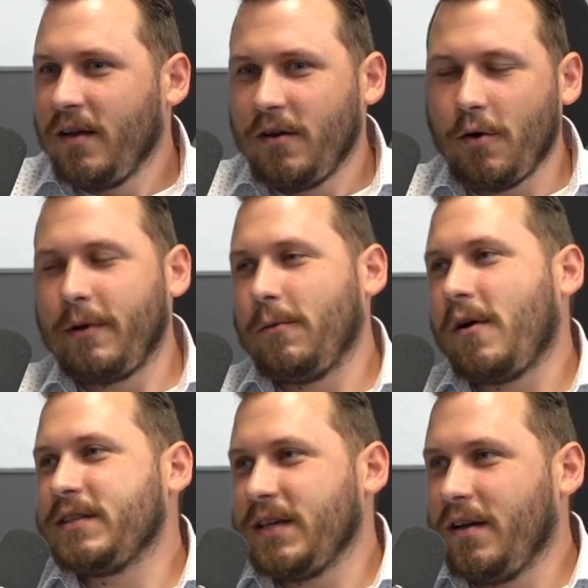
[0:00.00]
Nobody
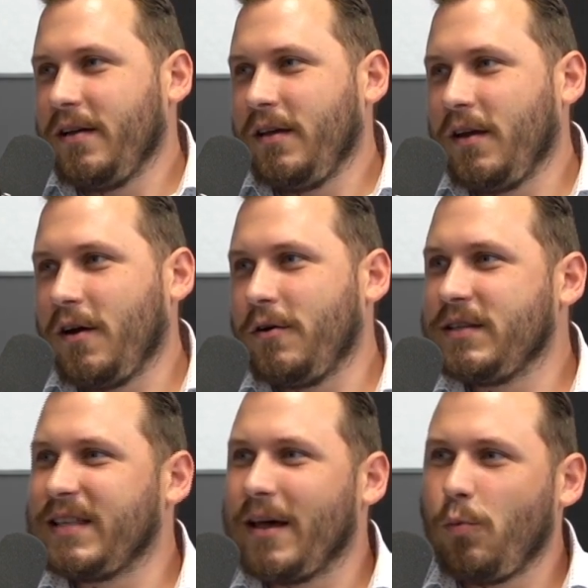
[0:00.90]
wants it.
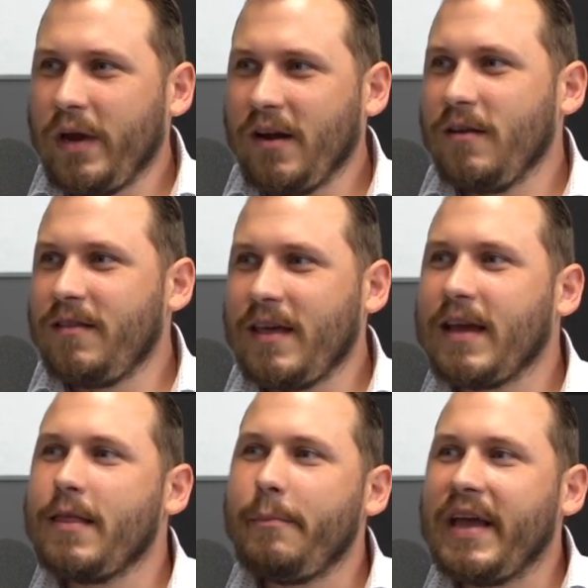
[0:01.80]
It's that weird thing
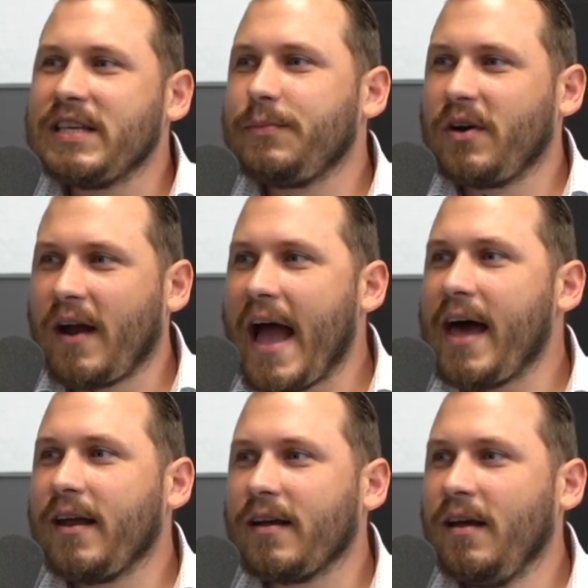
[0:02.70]
in the basement or
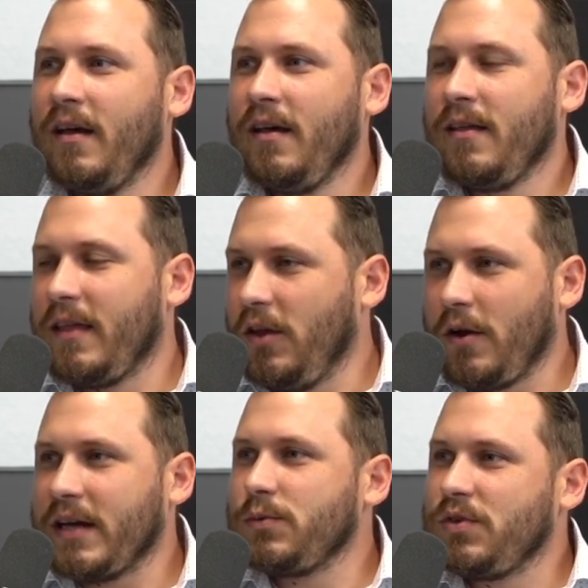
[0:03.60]
attic that you
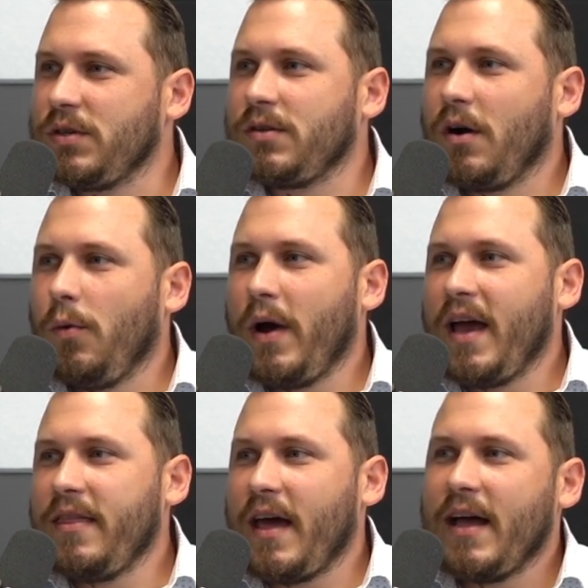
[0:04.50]
guys would just throw away
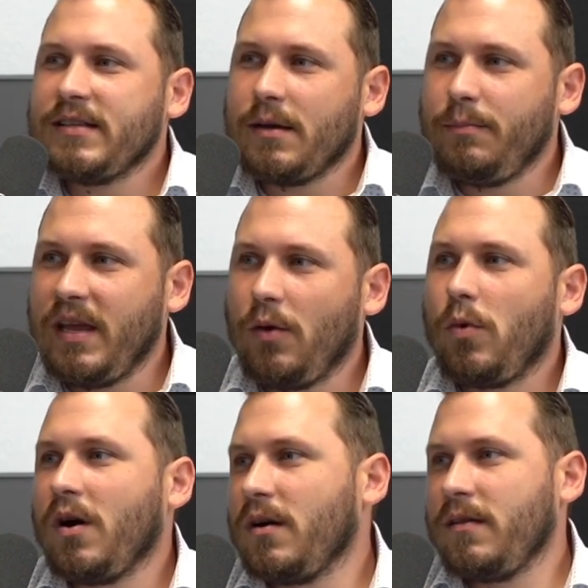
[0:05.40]
that ends up being
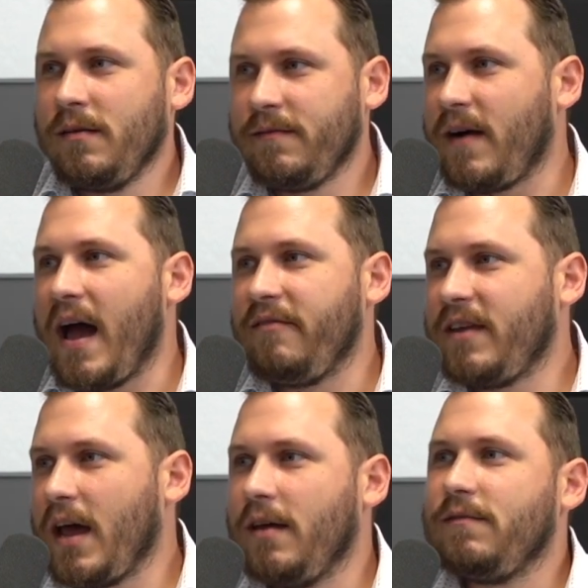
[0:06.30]
worth $5,000,
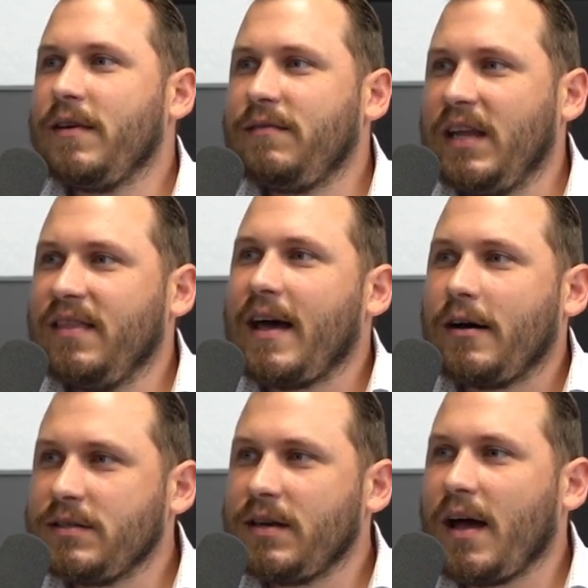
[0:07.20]
$10,000,
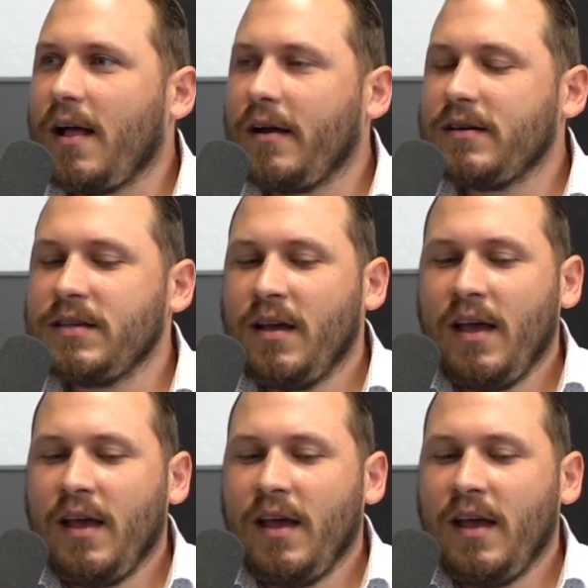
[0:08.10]
$15,000.